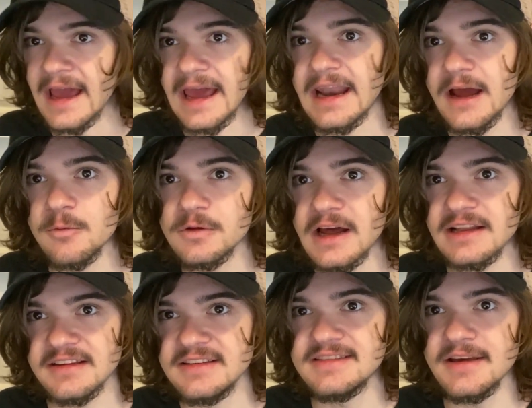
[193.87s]
and I will not
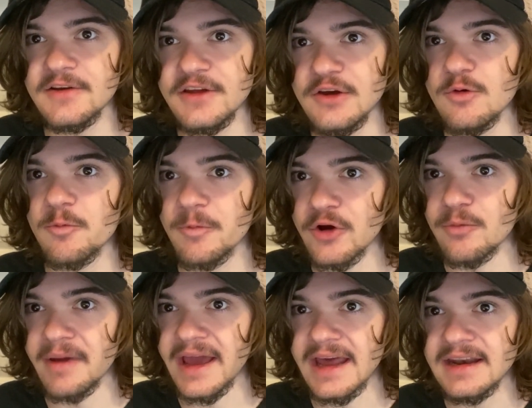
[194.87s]
consider you a real
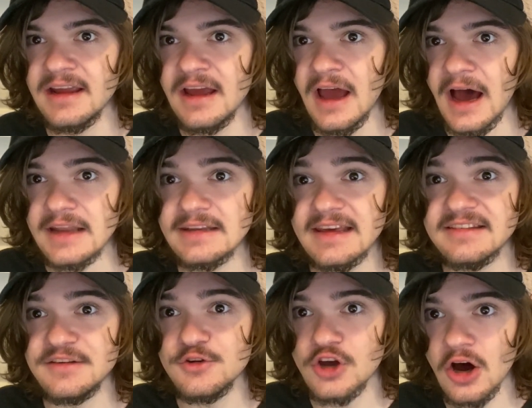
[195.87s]
man unless
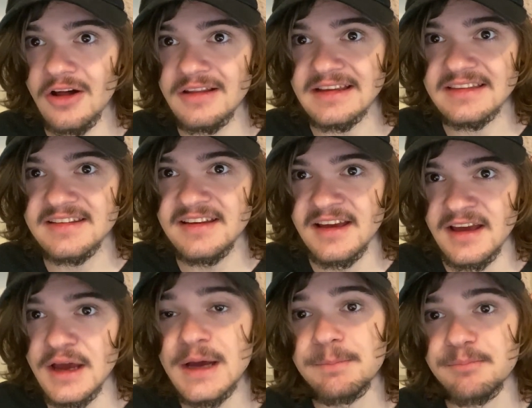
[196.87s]
you call it
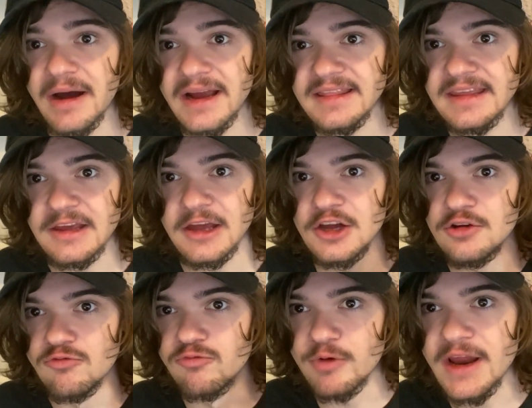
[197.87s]
by
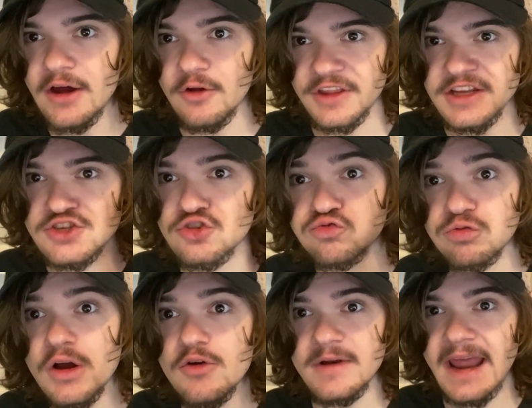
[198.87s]
the
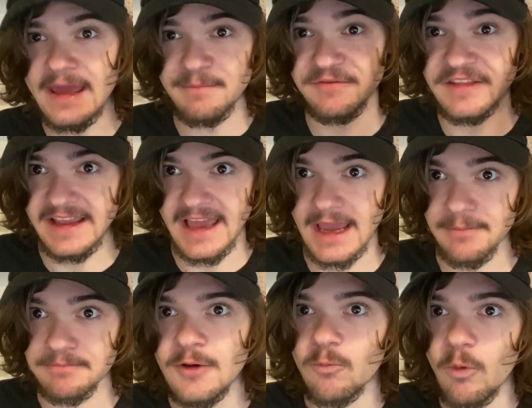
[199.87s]
true name of the game.
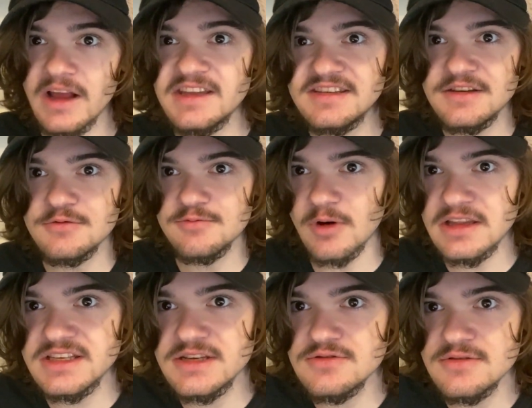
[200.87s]
Once
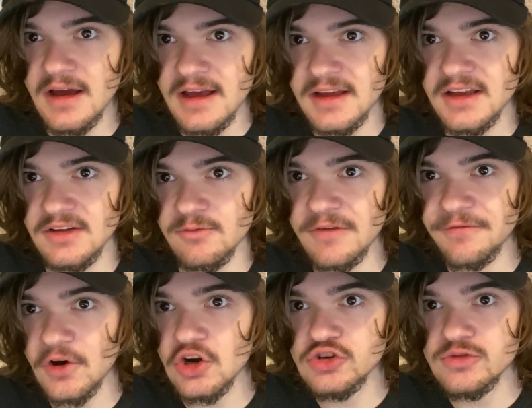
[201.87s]
you
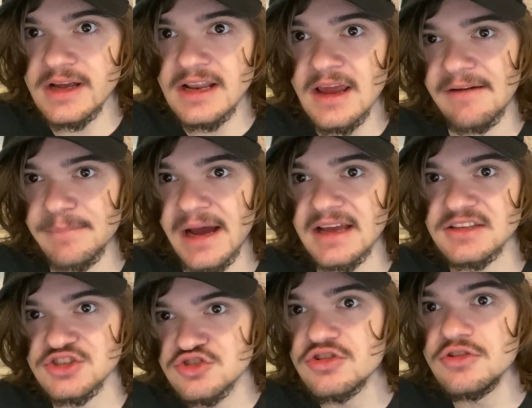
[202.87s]
refer to it by
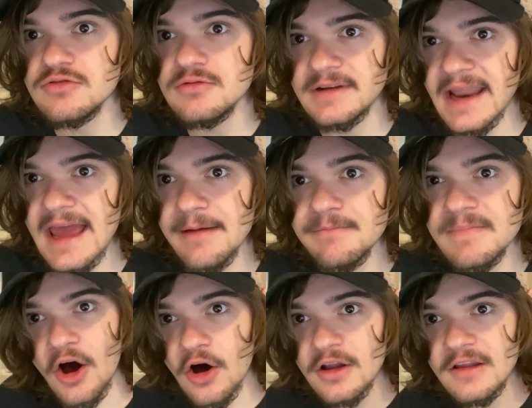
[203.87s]
its true name,
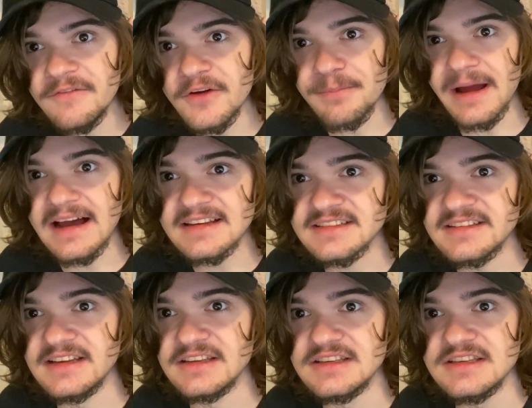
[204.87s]
all of your past
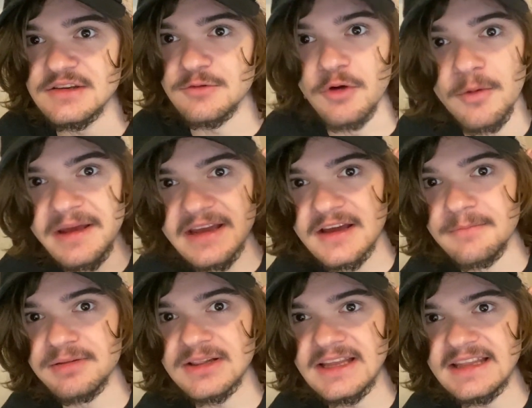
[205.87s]
sins will be
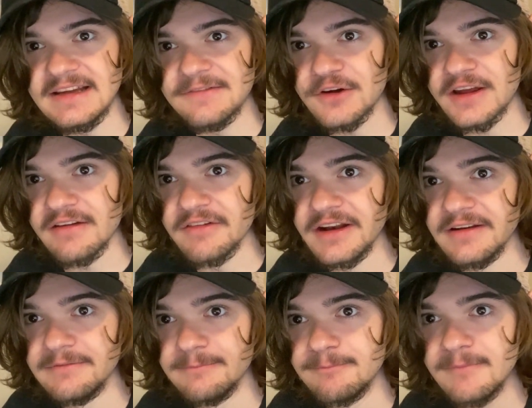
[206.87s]
completely forgiven.
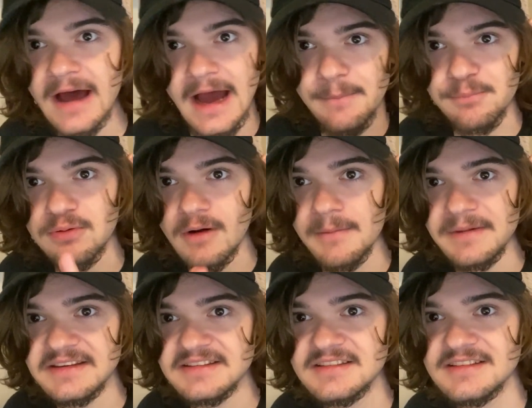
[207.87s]
I
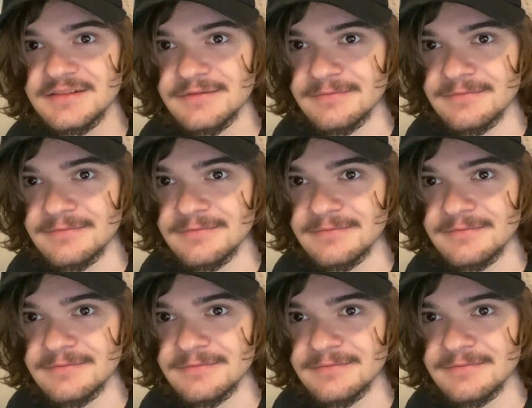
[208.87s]
promise.